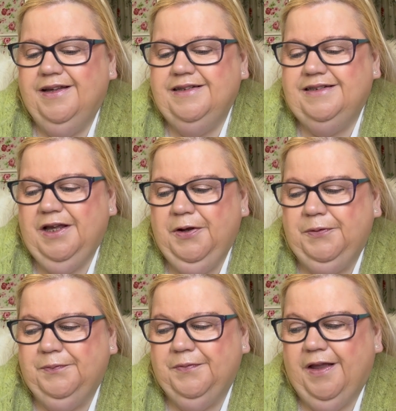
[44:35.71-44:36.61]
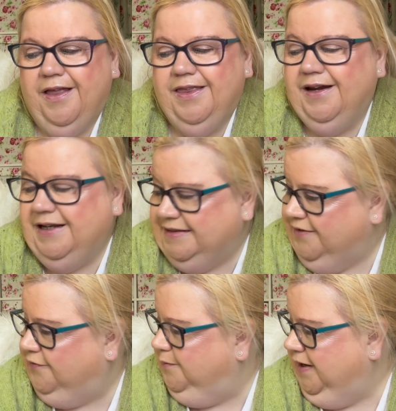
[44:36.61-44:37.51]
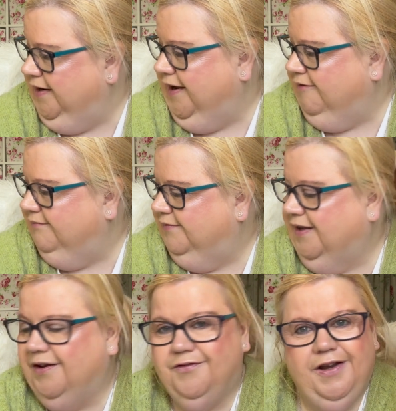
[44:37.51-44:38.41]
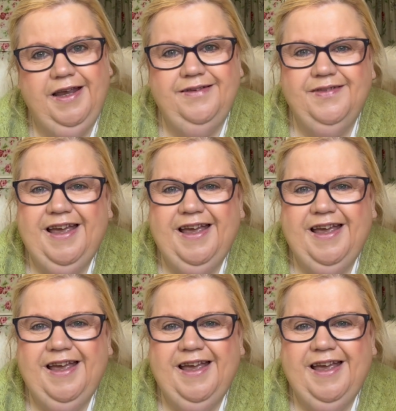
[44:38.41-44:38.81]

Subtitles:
So I think that's it from me now, thankfully.